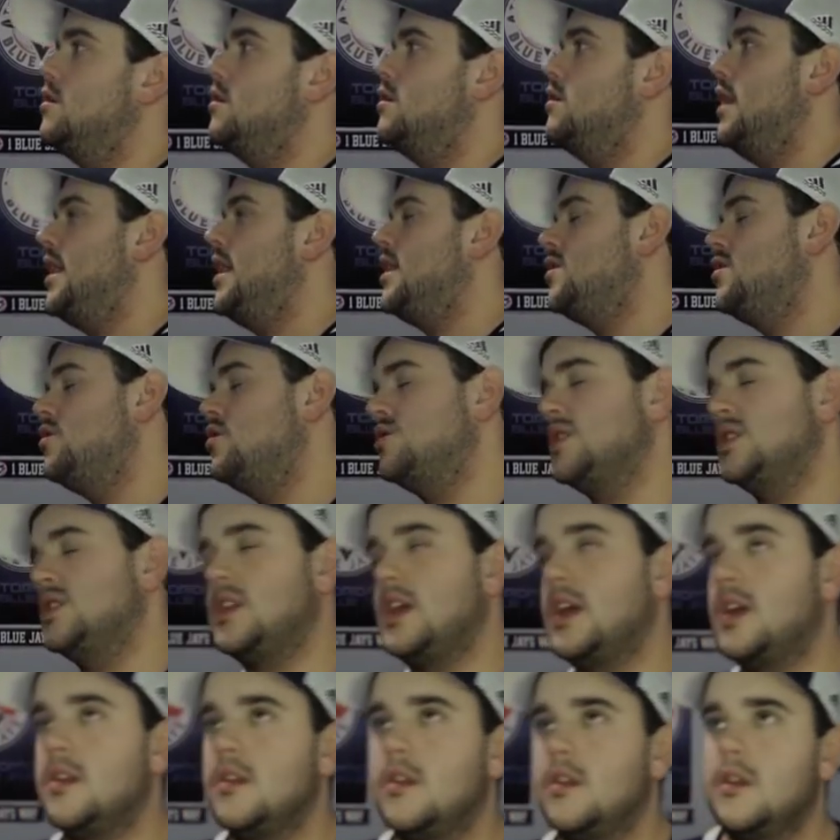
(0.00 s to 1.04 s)
and loses
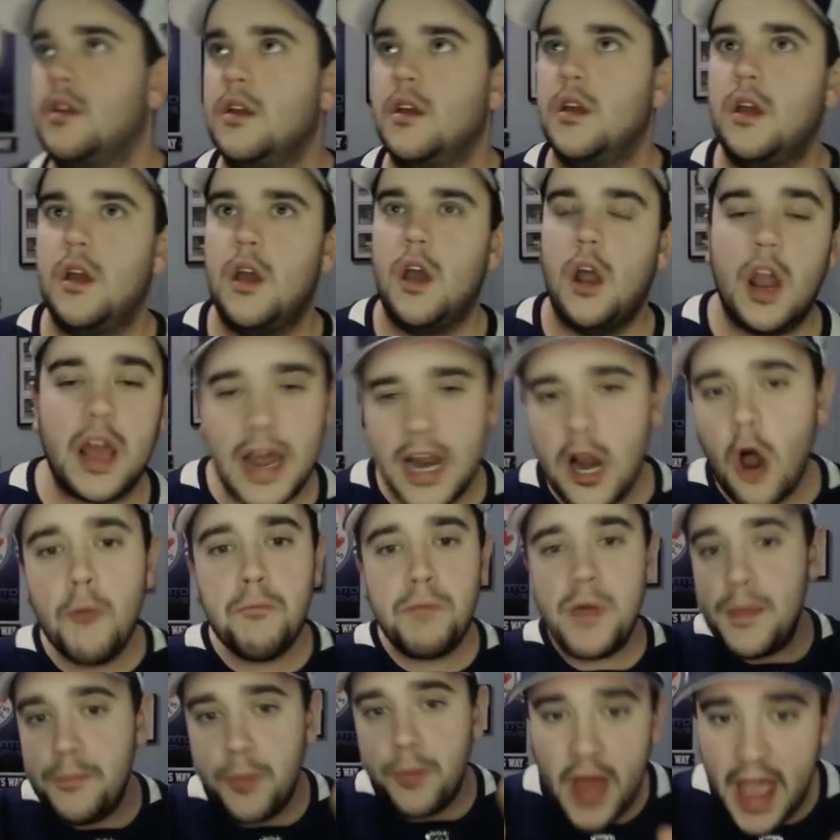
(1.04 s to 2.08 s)
it. Like, I know
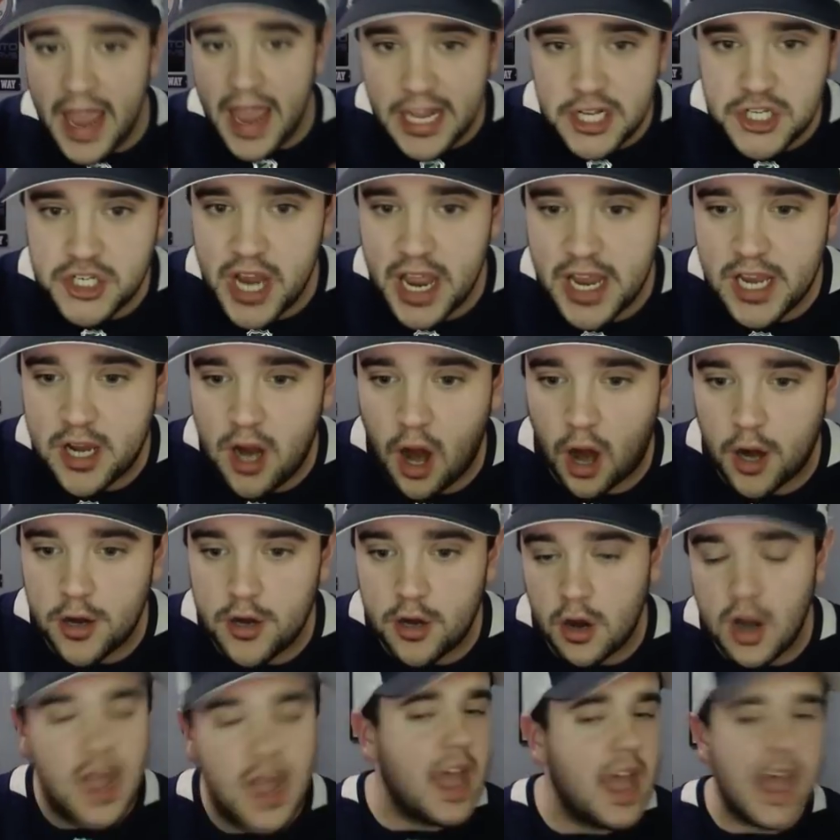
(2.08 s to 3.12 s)
people hate Jake
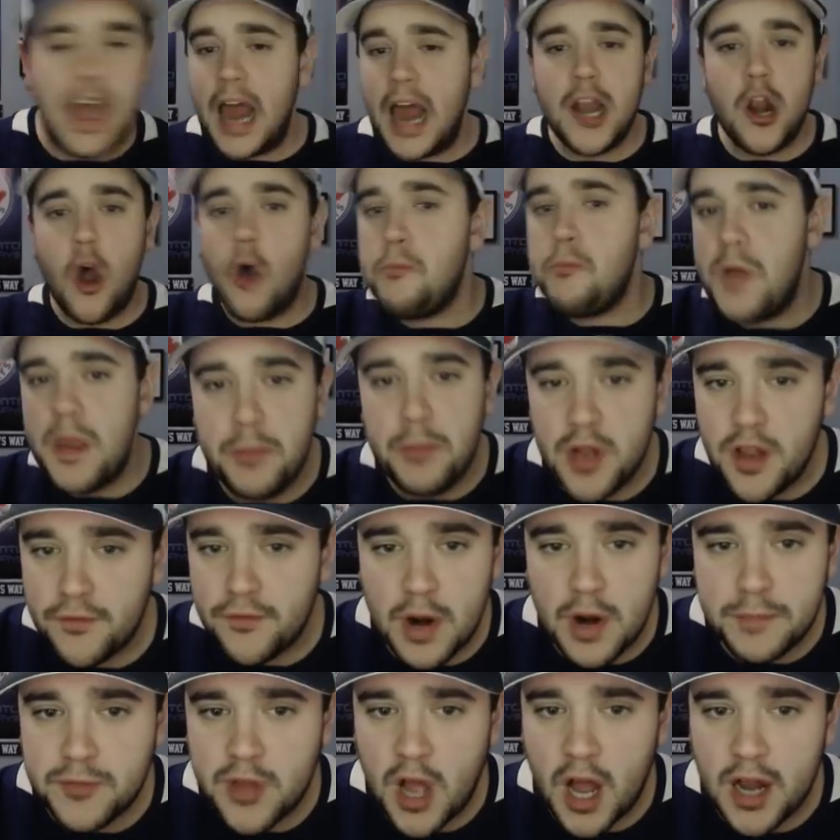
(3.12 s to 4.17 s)
Gardner, and I know people have
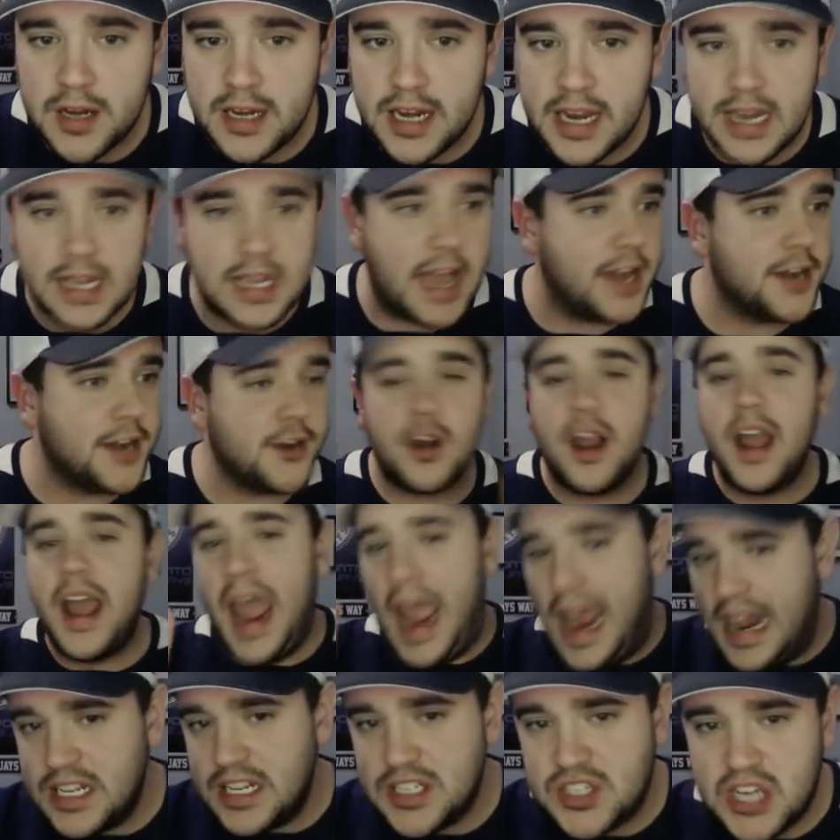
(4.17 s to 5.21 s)
ripped on Nylander
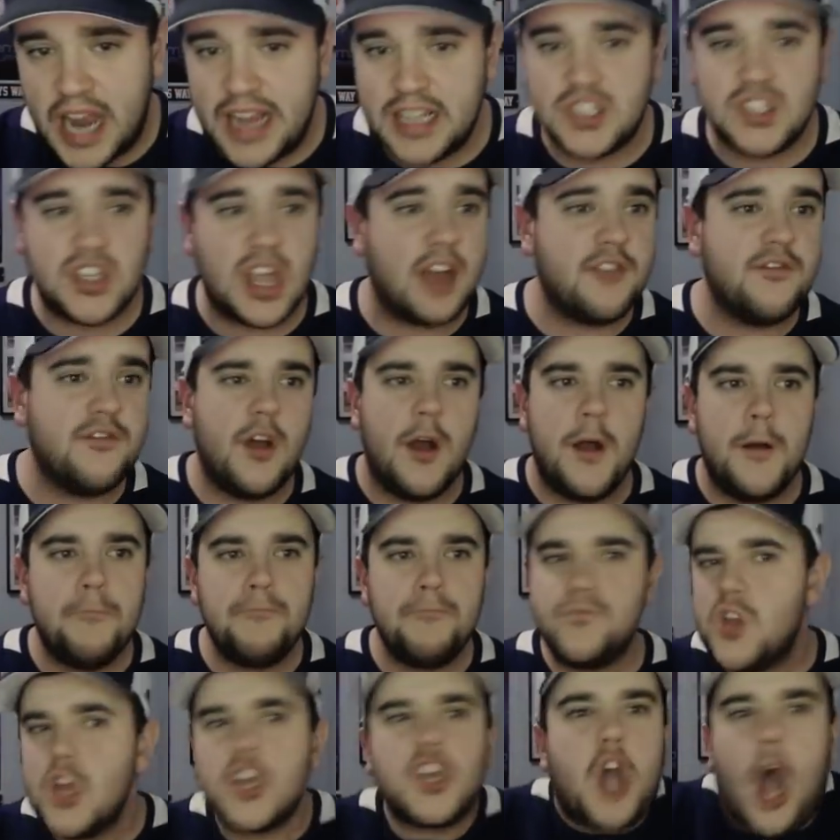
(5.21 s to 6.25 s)
and Zaitsev,
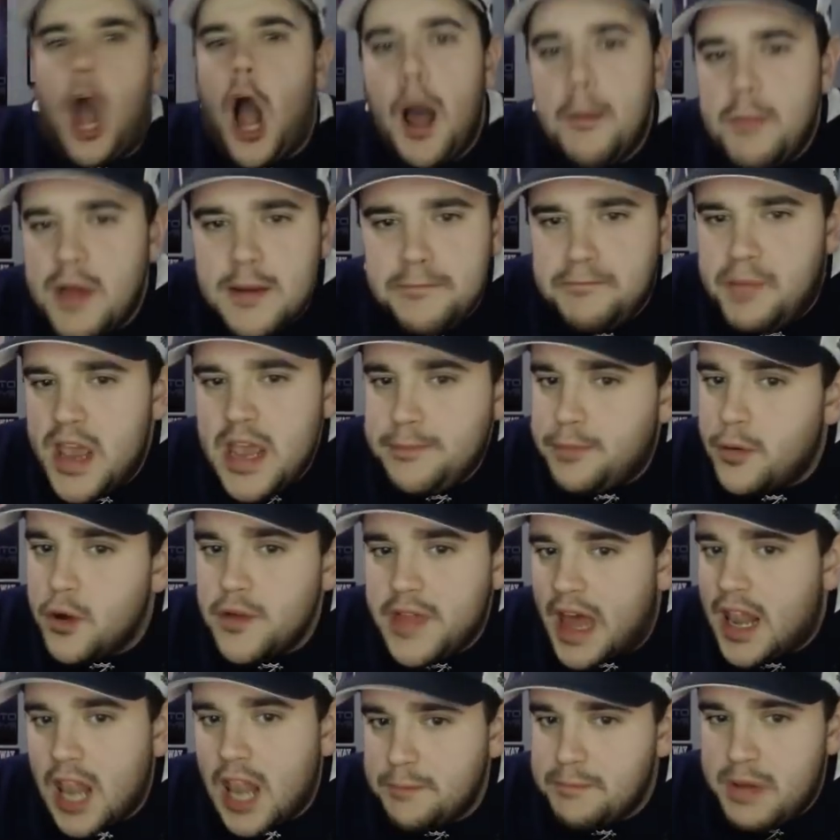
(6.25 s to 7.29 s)
the common people
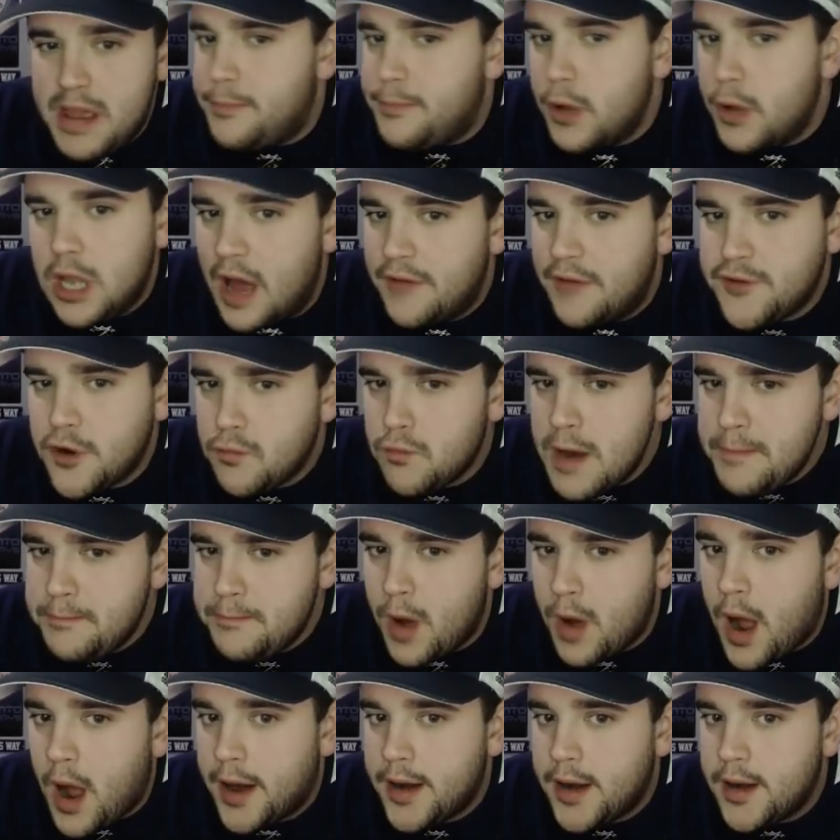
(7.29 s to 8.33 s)
that people love to rip
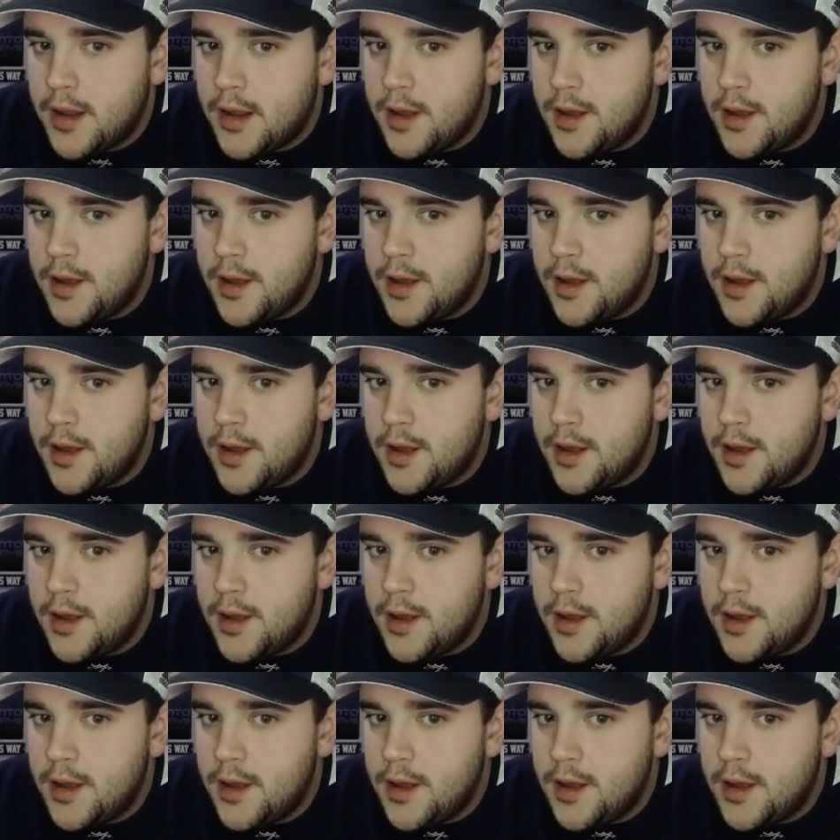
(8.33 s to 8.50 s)
on.